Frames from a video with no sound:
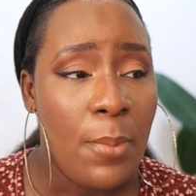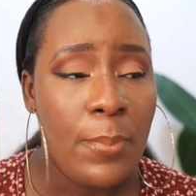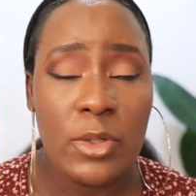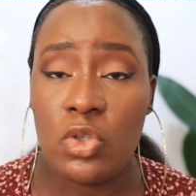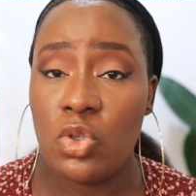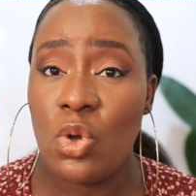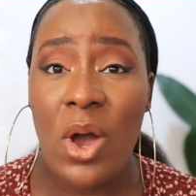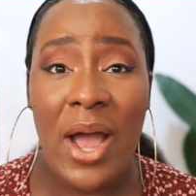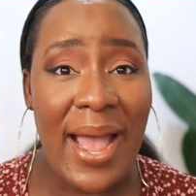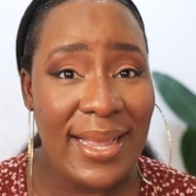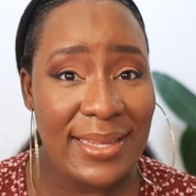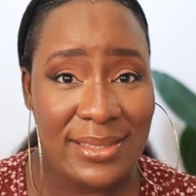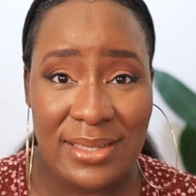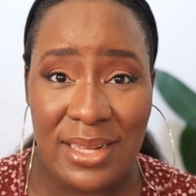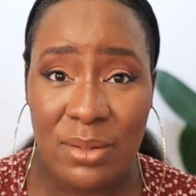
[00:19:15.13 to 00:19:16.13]
but do not
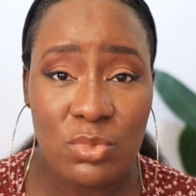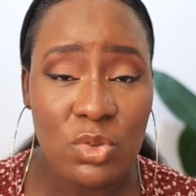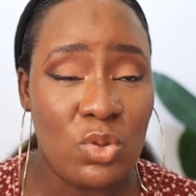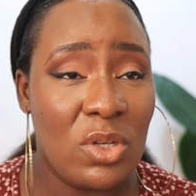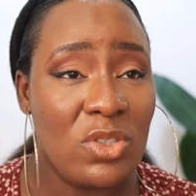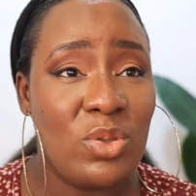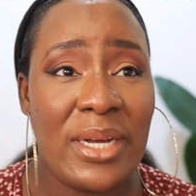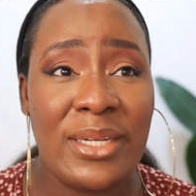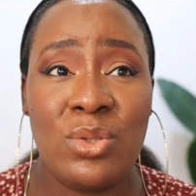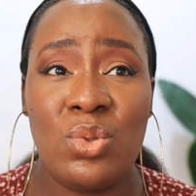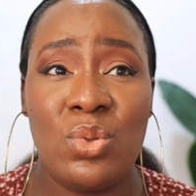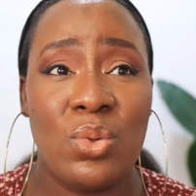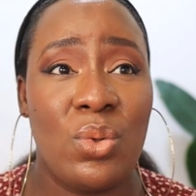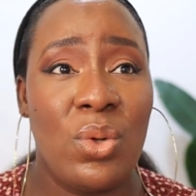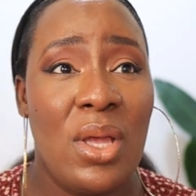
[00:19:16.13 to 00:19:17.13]
hide them, do not try
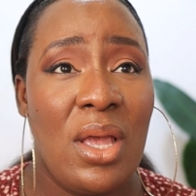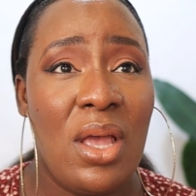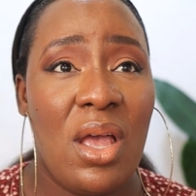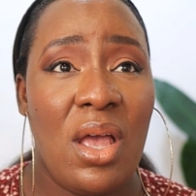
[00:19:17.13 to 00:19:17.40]
to